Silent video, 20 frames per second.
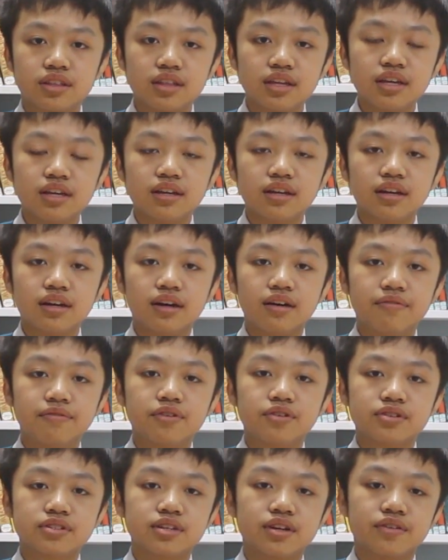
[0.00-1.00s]
Think of
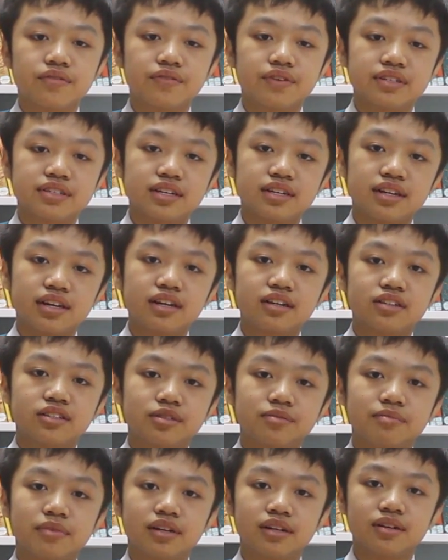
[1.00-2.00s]
yourself as an
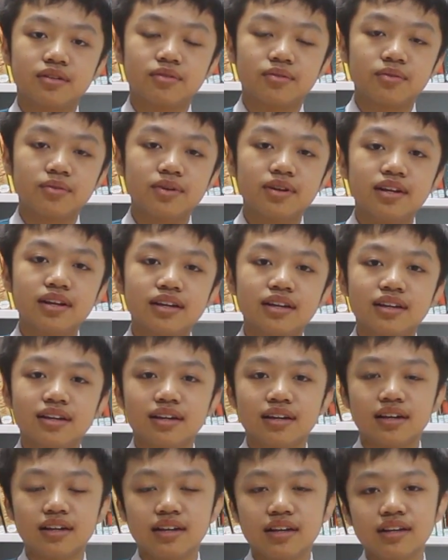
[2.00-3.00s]
Englishman reading
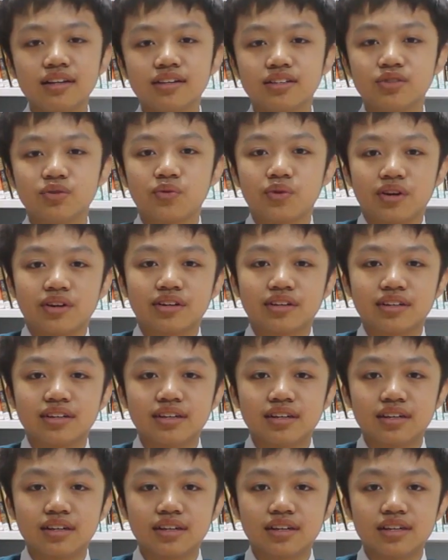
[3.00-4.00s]
an English word.
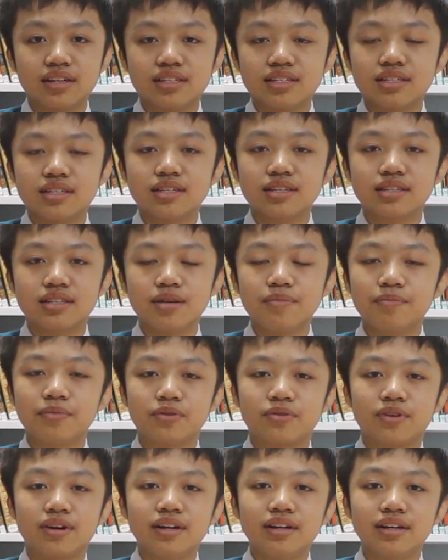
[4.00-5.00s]
It's
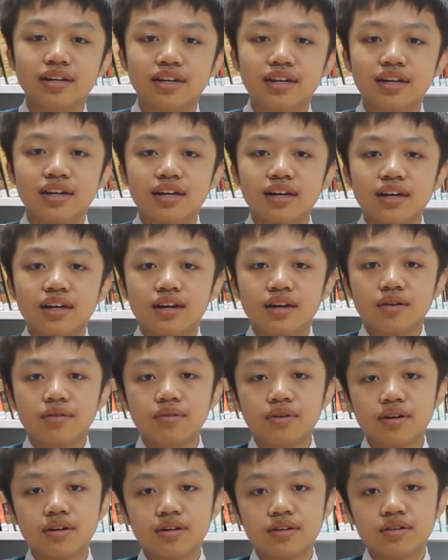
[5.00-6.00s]
simple, right?
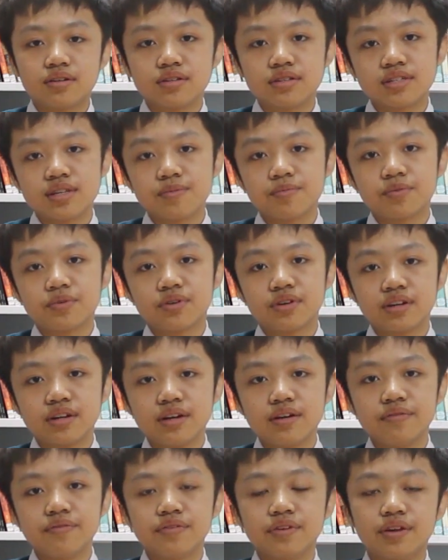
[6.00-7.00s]
Well, simple
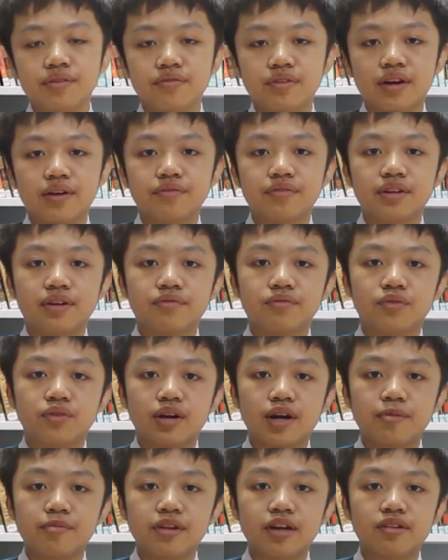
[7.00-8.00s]
enough if you have enough
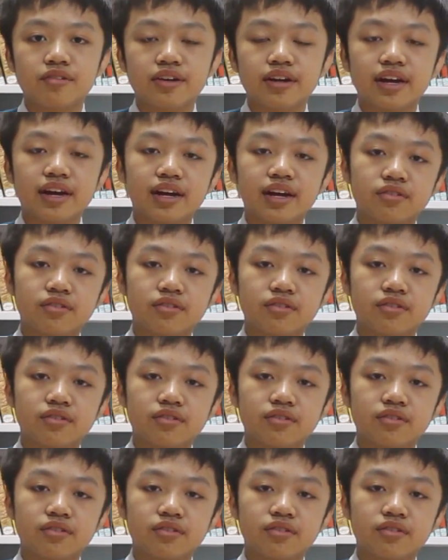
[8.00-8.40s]
vocabulary